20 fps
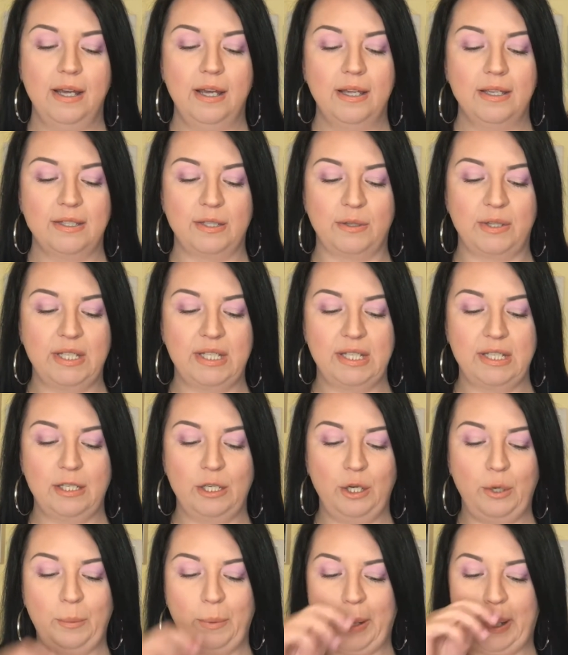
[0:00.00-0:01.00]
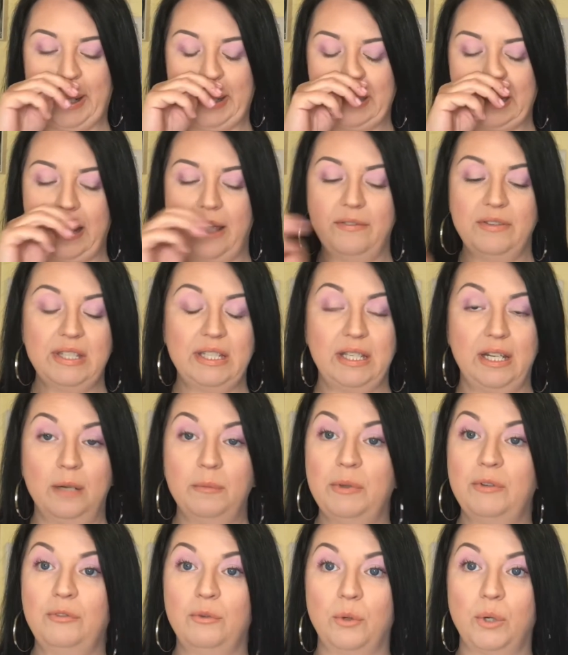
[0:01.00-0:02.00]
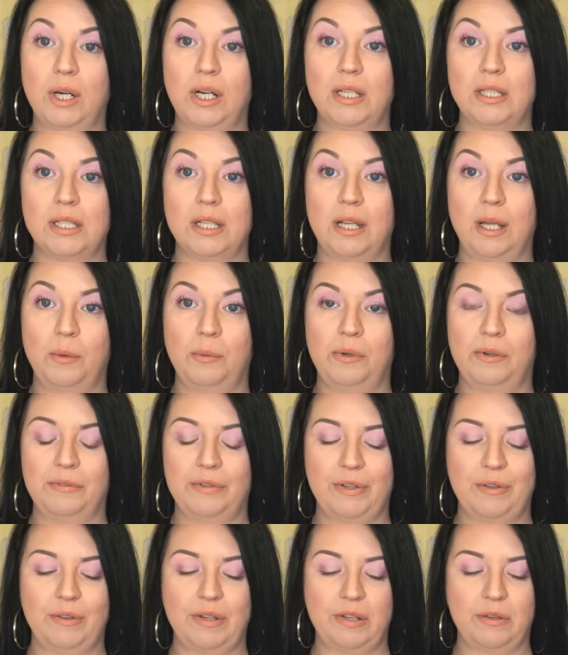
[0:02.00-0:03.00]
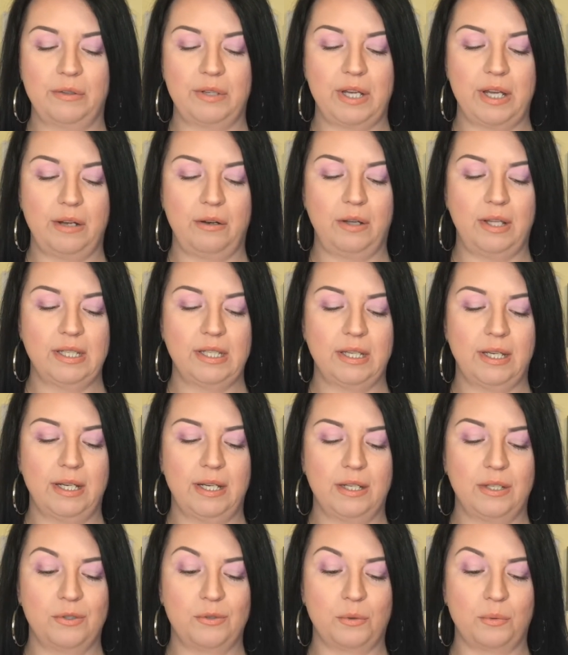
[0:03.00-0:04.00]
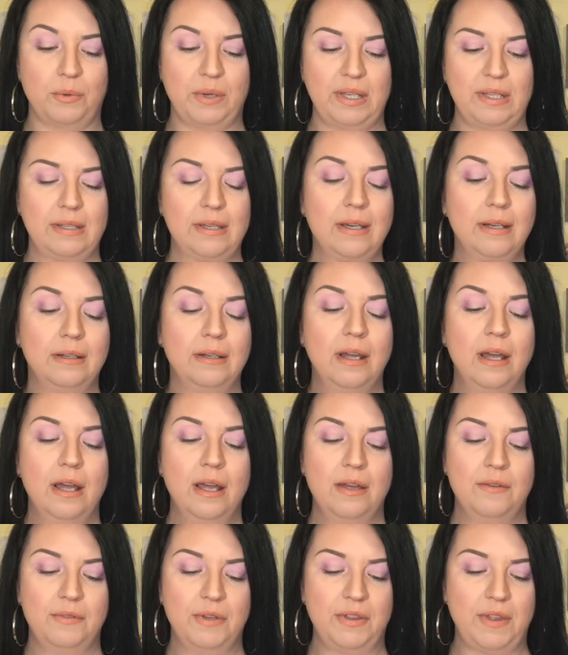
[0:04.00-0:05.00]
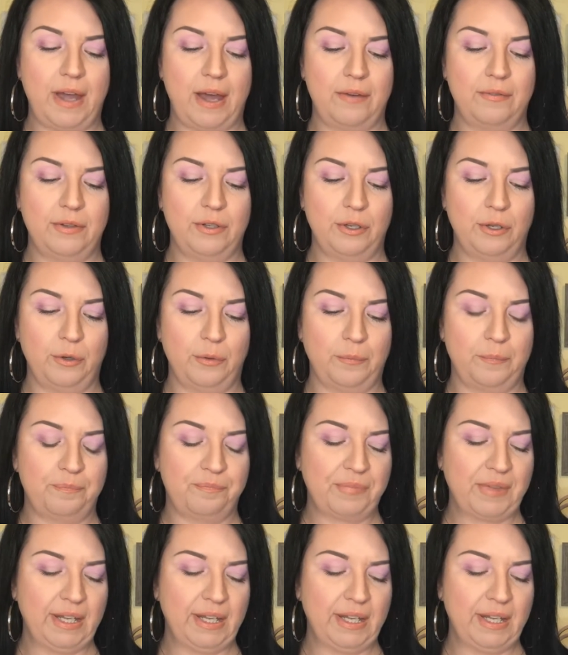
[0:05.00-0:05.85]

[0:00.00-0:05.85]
So this is a new product. I haven't seen it before until I went over there the other day at Ulta. It is a Redken Fifth Avenue.